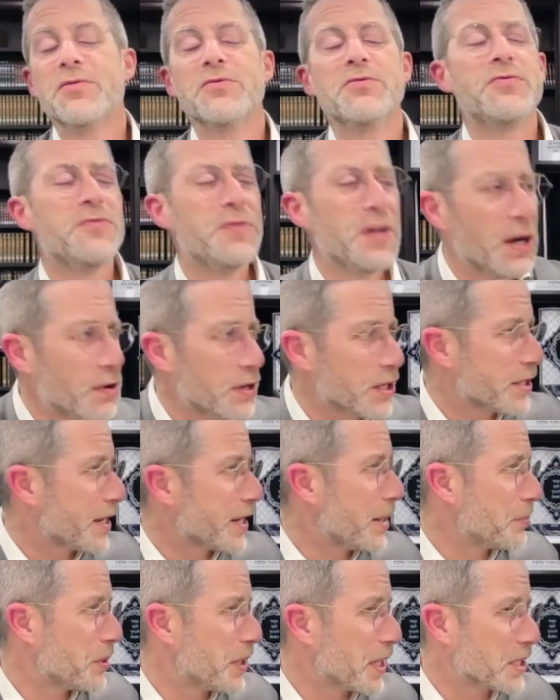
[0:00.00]
Very
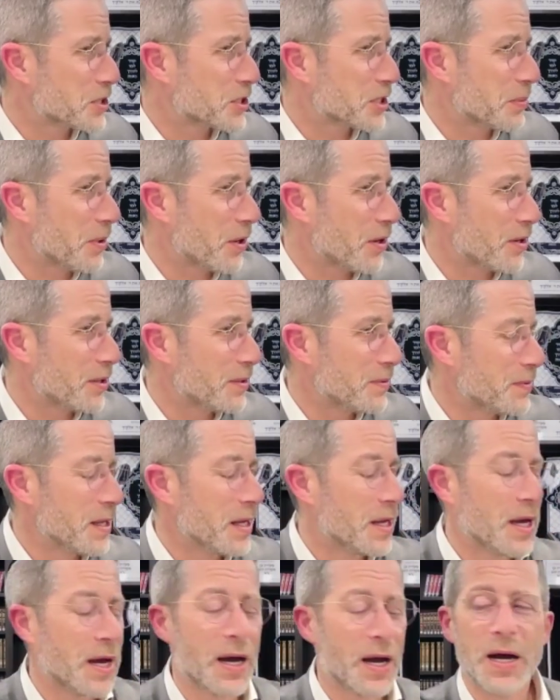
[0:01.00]
complex Gemara.
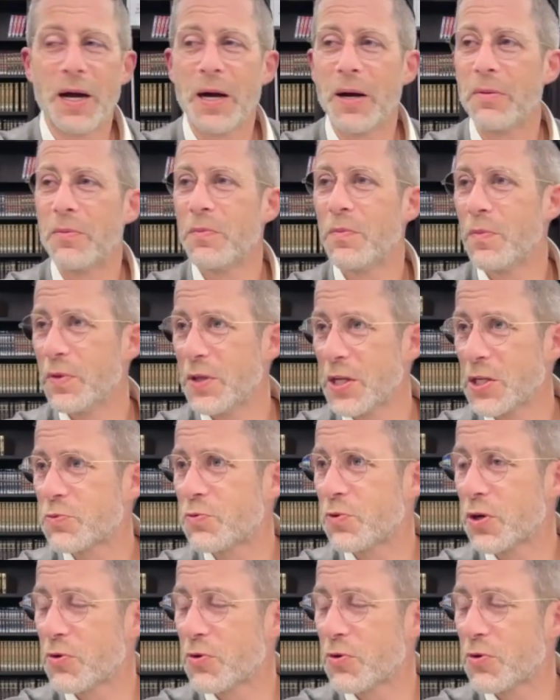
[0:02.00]
This